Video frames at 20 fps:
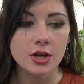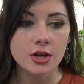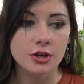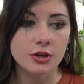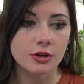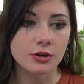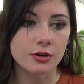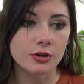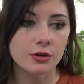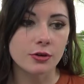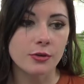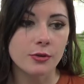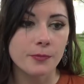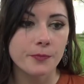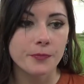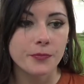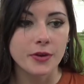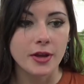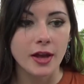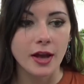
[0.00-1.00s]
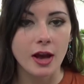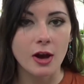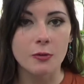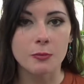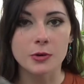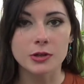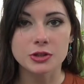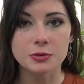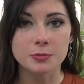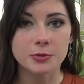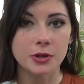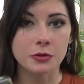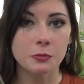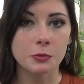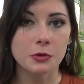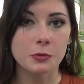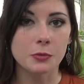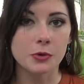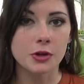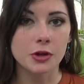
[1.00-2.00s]
you know, how much blood
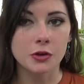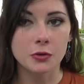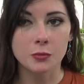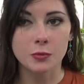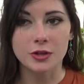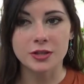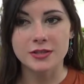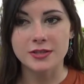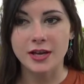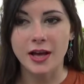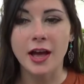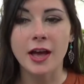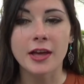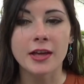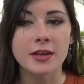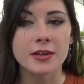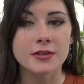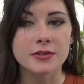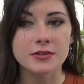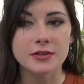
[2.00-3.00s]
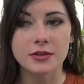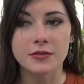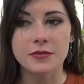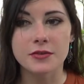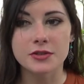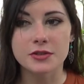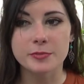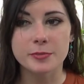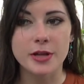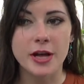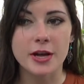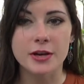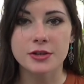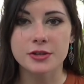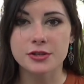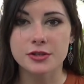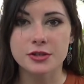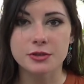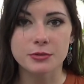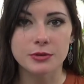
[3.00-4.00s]
we want, what size of the
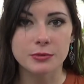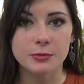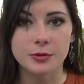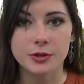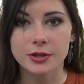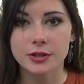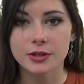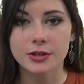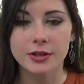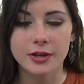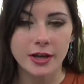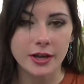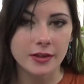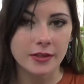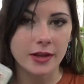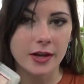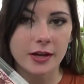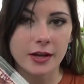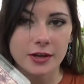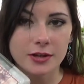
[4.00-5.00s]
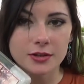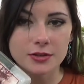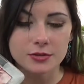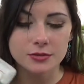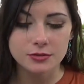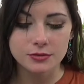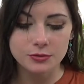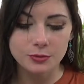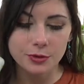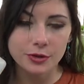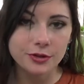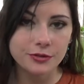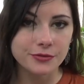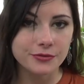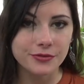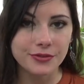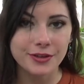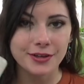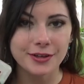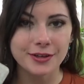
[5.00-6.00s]
splatters do we want, and that kind of sort of
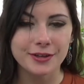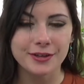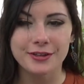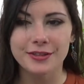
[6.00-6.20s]
thing.